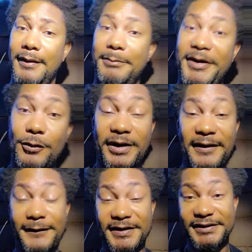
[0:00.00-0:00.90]
Back when I
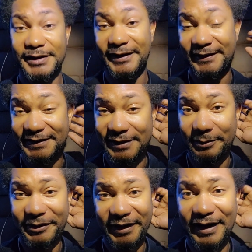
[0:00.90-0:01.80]
first started at this
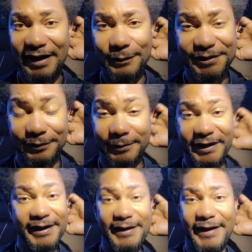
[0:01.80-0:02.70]
company, I was a
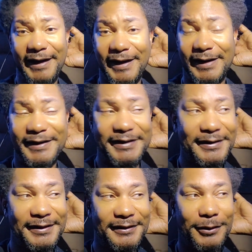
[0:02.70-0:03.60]
rookie and I
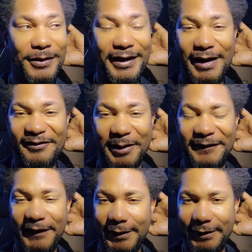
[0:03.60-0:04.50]
didn't quite have my
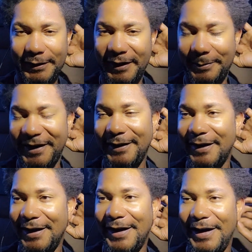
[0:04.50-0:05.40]
feet underneath me.
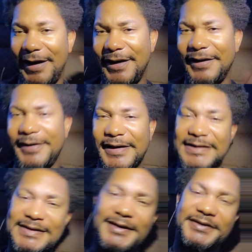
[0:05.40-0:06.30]
And in
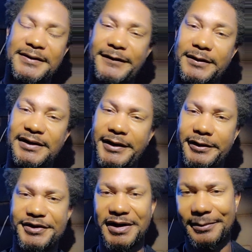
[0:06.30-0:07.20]
sales at Frito-Lay, your
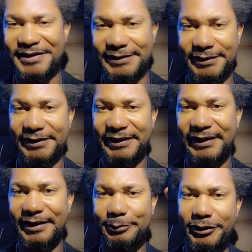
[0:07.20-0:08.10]
job is literally
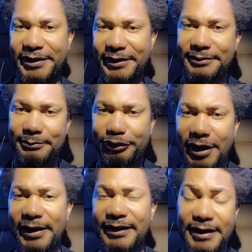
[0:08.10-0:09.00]
like putting
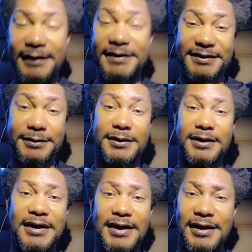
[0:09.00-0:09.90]
product in the store
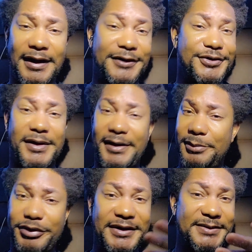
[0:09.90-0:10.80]
and trying to
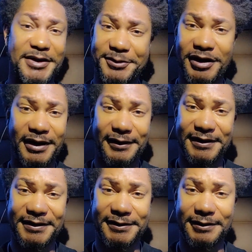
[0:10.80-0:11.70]
put as much product in the
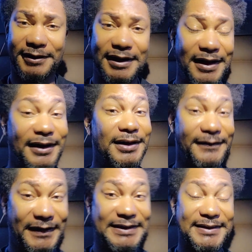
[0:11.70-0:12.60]
store and
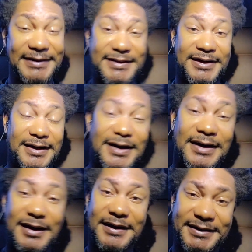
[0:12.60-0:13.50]
convince these uh,
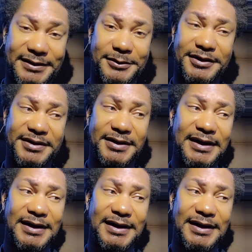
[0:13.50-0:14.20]
customers